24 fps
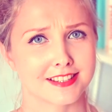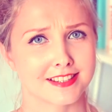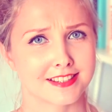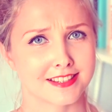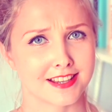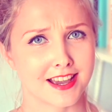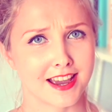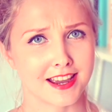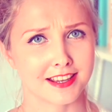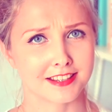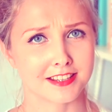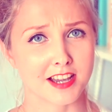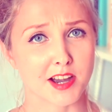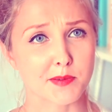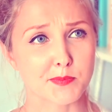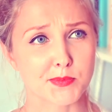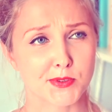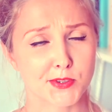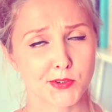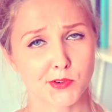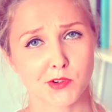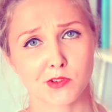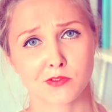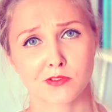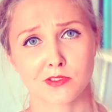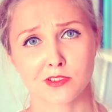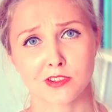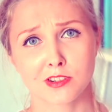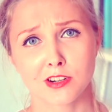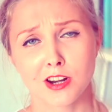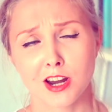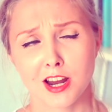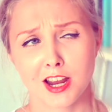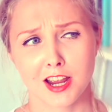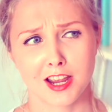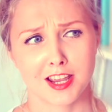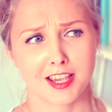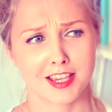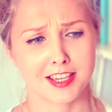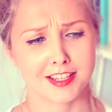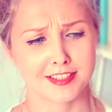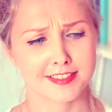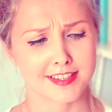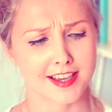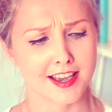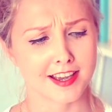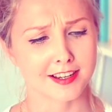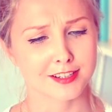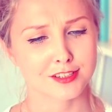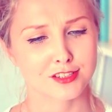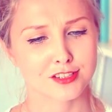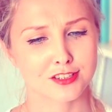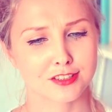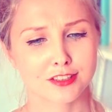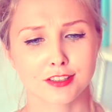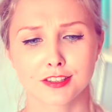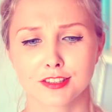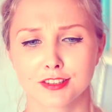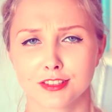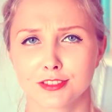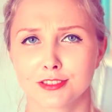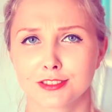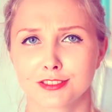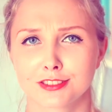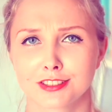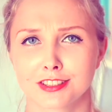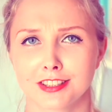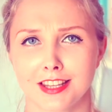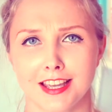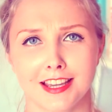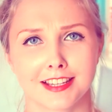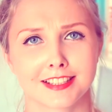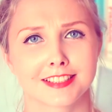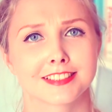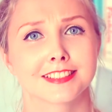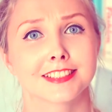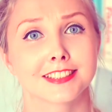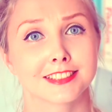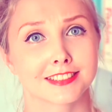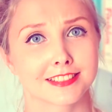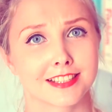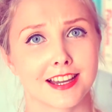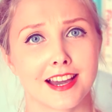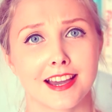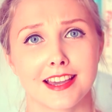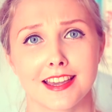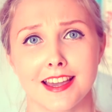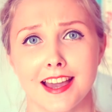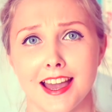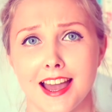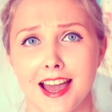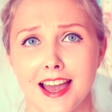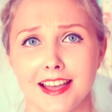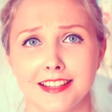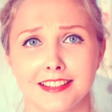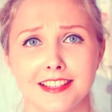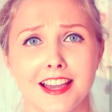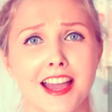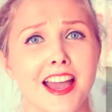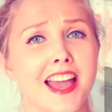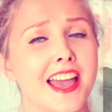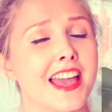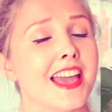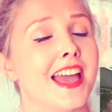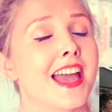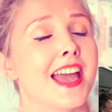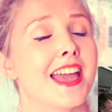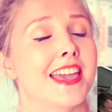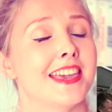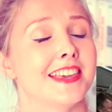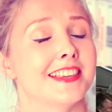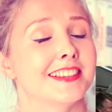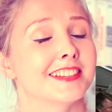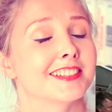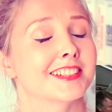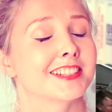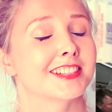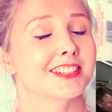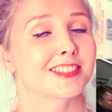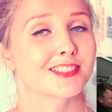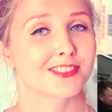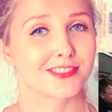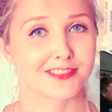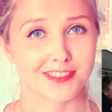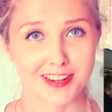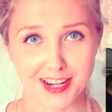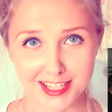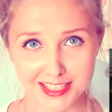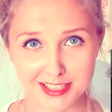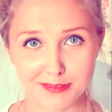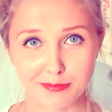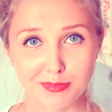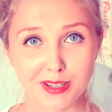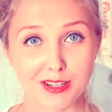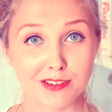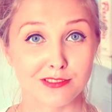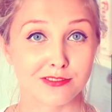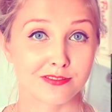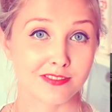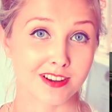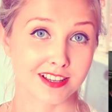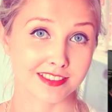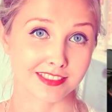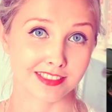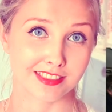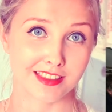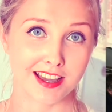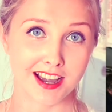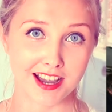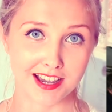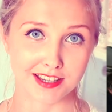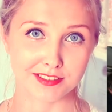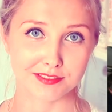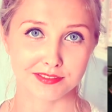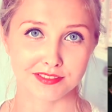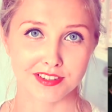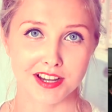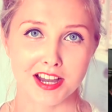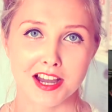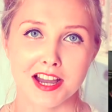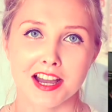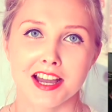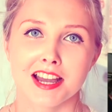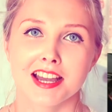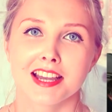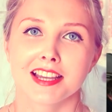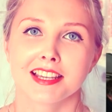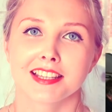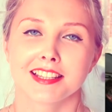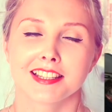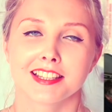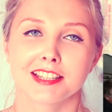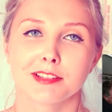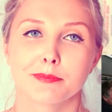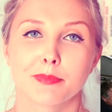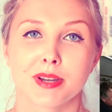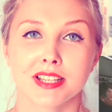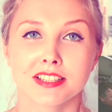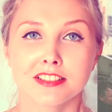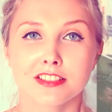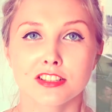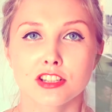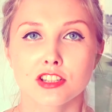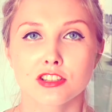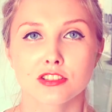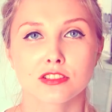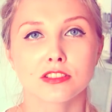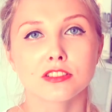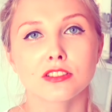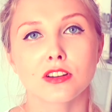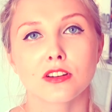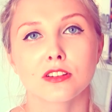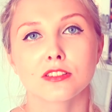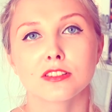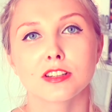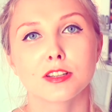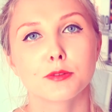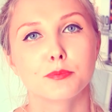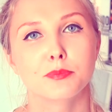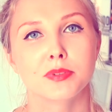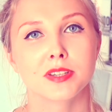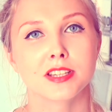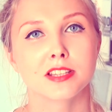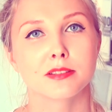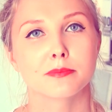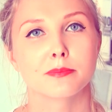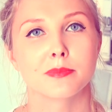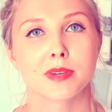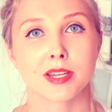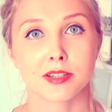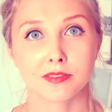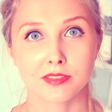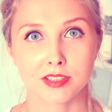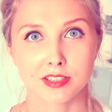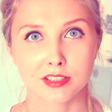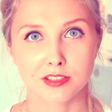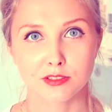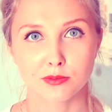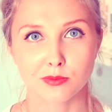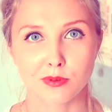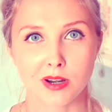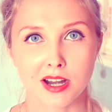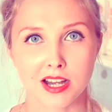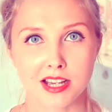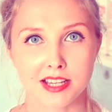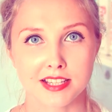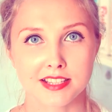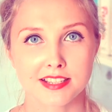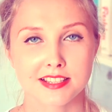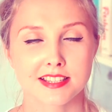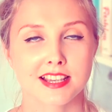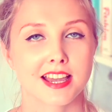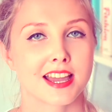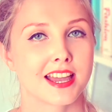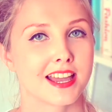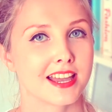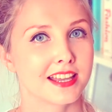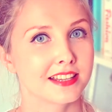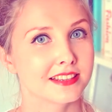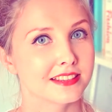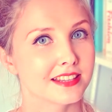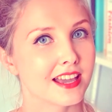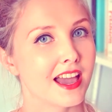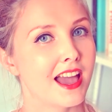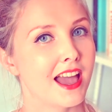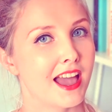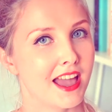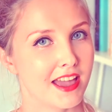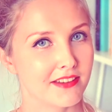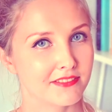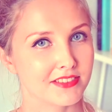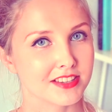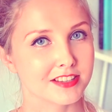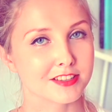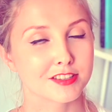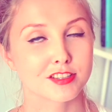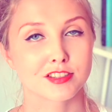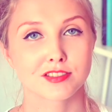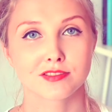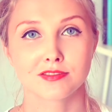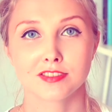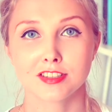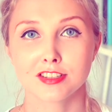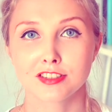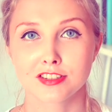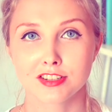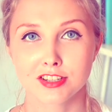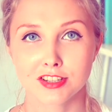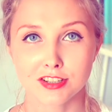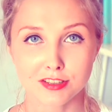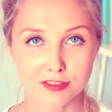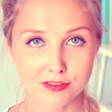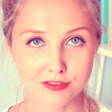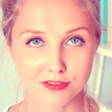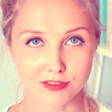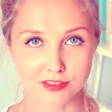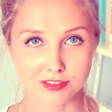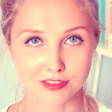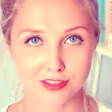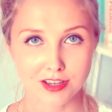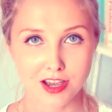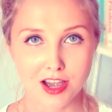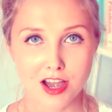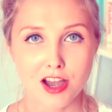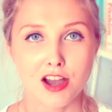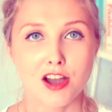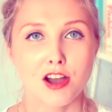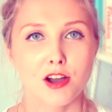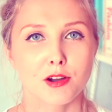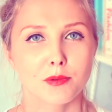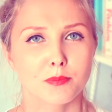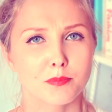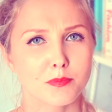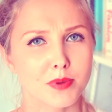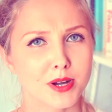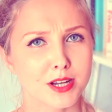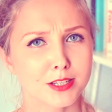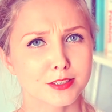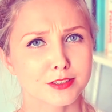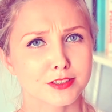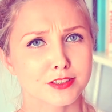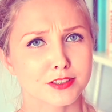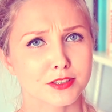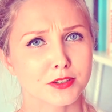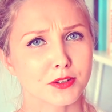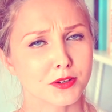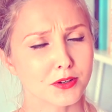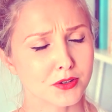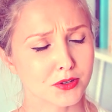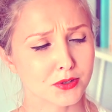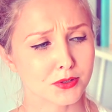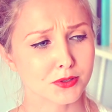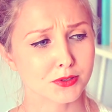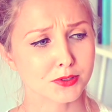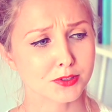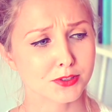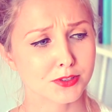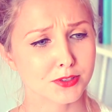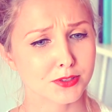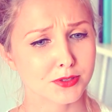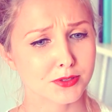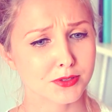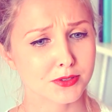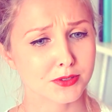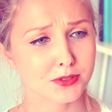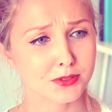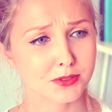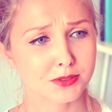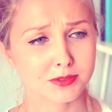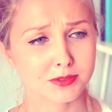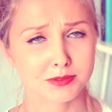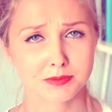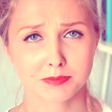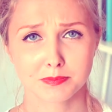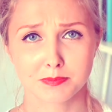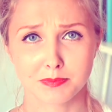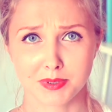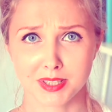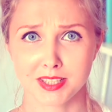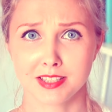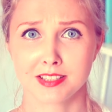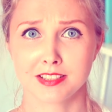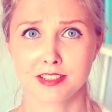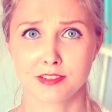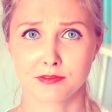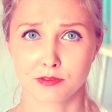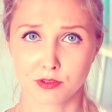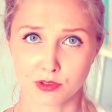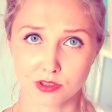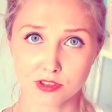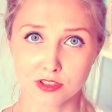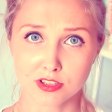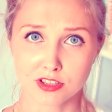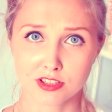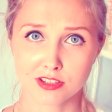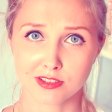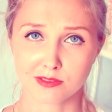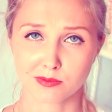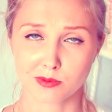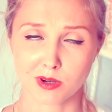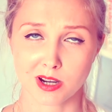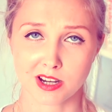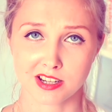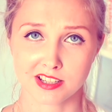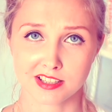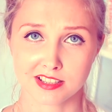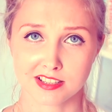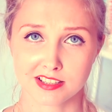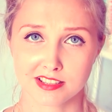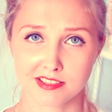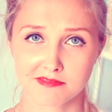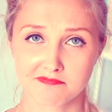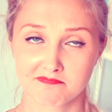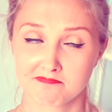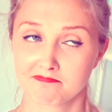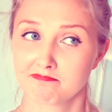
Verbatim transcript: side observer, it actually looks like this guy had incredibly fun life. He managed not only being married twice and having three children, but also being divorced twice.